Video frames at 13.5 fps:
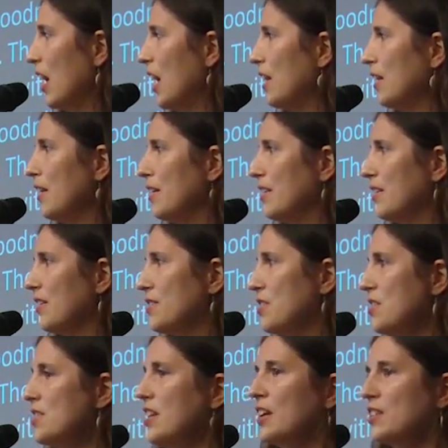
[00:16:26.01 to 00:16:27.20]
and
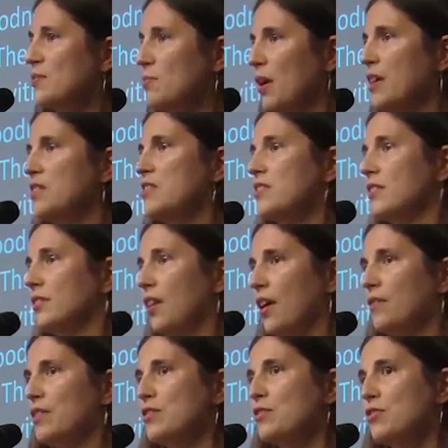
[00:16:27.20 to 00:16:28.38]
just express
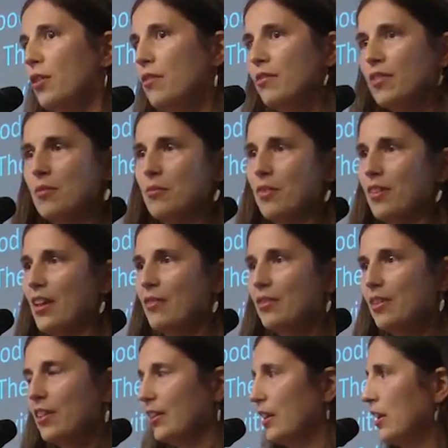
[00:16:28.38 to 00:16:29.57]
love and serve them with
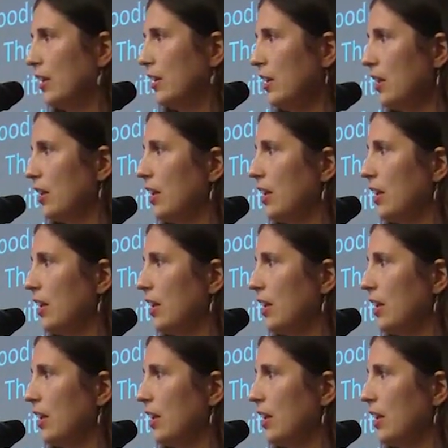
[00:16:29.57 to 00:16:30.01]
everything that he did.